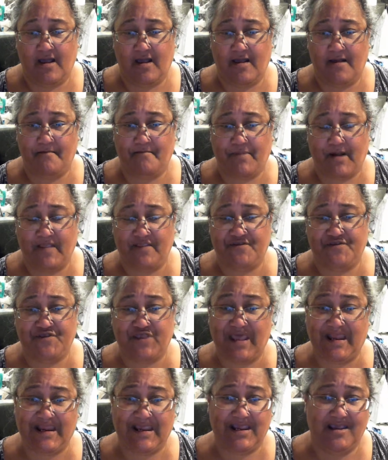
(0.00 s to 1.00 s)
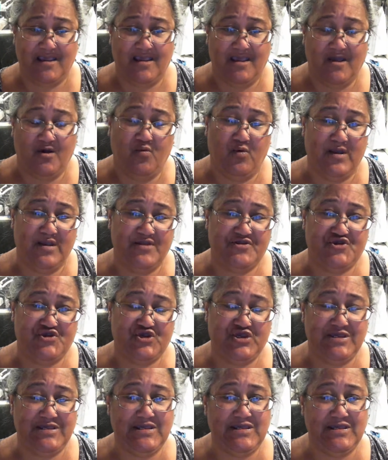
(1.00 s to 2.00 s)
by the Senate, which
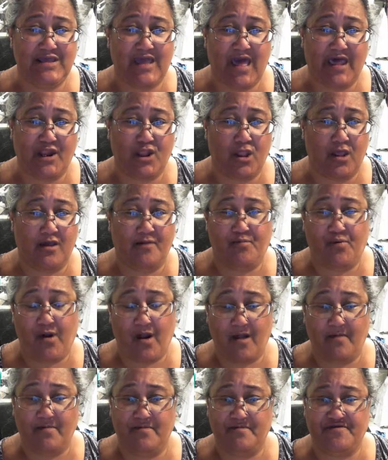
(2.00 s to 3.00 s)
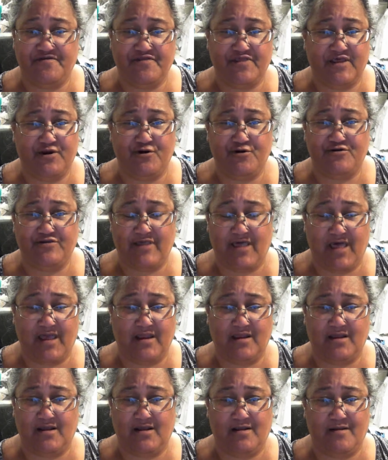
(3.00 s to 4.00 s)
he had a lot of problems. Senators had
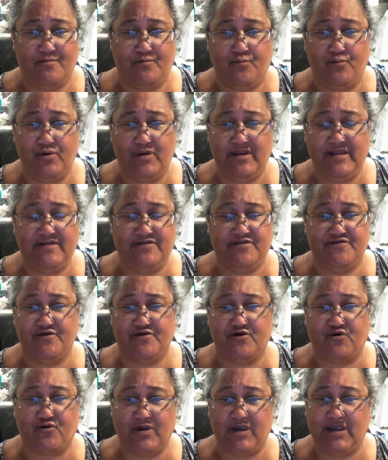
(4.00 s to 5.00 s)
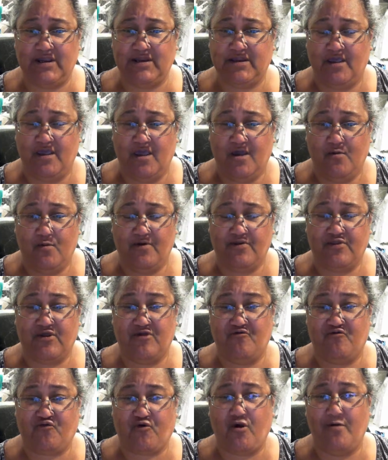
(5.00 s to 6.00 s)
really disagreed with
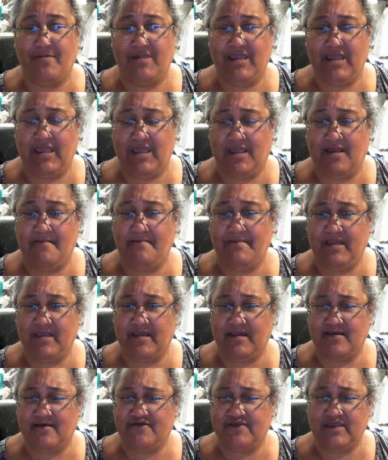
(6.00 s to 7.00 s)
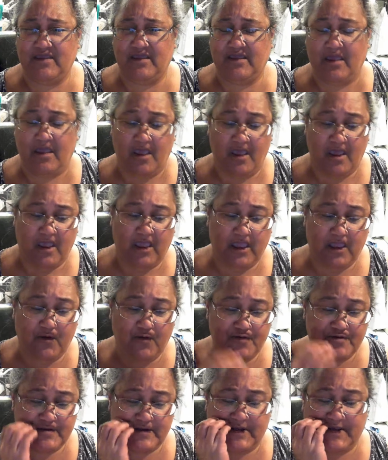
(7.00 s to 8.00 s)
confirming him because he
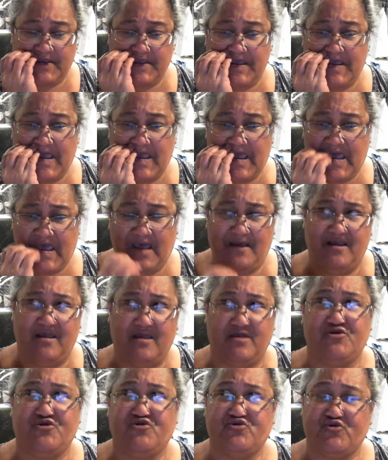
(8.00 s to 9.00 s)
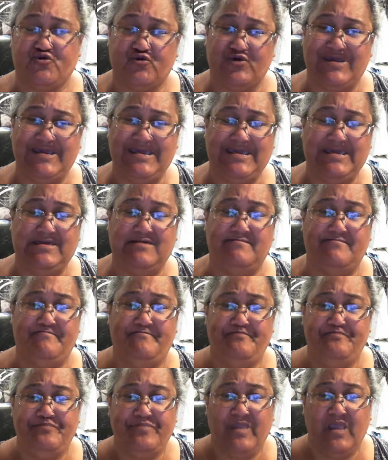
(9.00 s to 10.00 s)
was an extreme
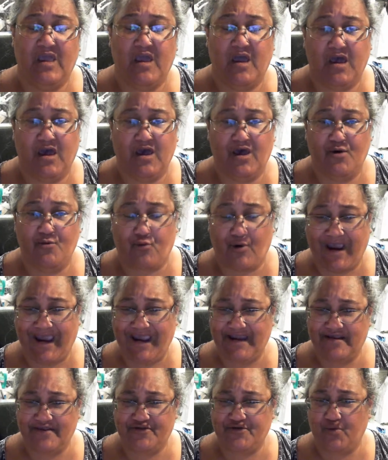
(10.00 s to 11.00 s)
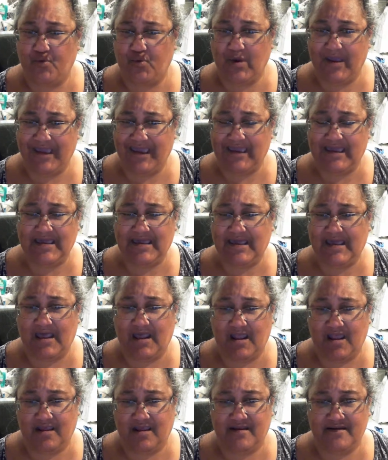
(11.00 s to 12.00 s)
rightist wing,
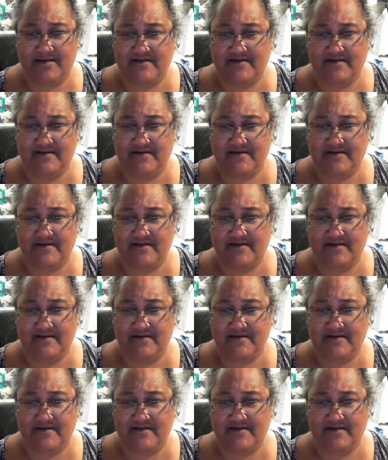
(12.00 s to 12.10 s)
and